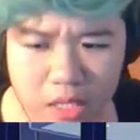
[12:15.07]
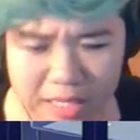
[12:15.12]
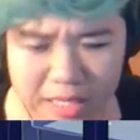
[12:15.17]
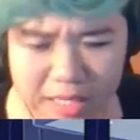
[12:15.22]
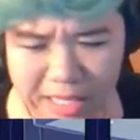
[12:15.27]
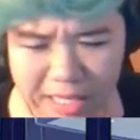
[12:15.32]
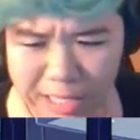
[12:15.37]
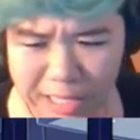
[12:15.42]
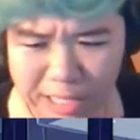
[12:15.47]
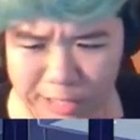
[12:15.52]

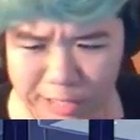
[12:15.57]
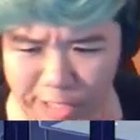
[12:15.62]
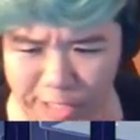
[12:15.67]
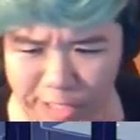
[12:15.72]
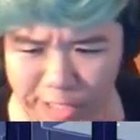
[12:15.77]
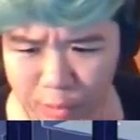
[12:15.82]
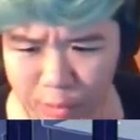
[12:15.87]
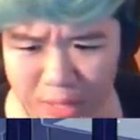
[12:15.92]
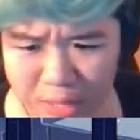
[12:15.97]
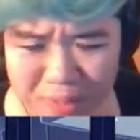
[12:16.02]
Oh
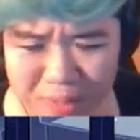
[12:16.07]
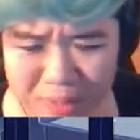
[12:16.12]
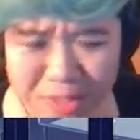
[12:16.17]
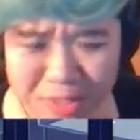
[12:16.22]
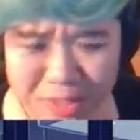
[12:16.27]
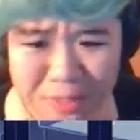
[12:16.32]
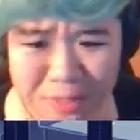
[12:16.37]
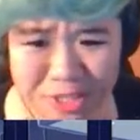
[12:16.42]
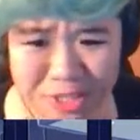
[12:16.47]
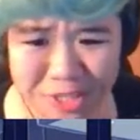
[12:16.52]
dear, we appear to
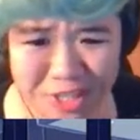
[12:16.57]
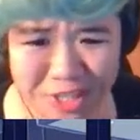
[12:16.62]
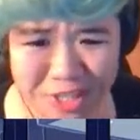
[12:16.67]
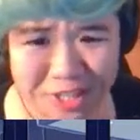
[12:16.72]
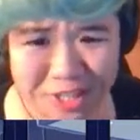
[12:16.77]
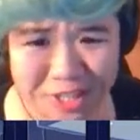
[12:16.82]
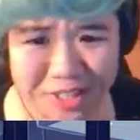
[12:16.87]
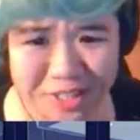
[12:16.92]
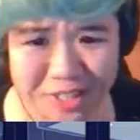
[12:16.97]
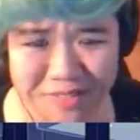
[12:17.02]
be shut
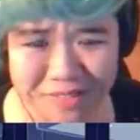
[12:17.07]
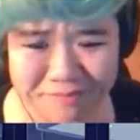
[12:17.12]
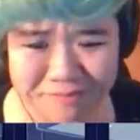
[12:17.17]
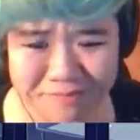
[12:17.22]
in.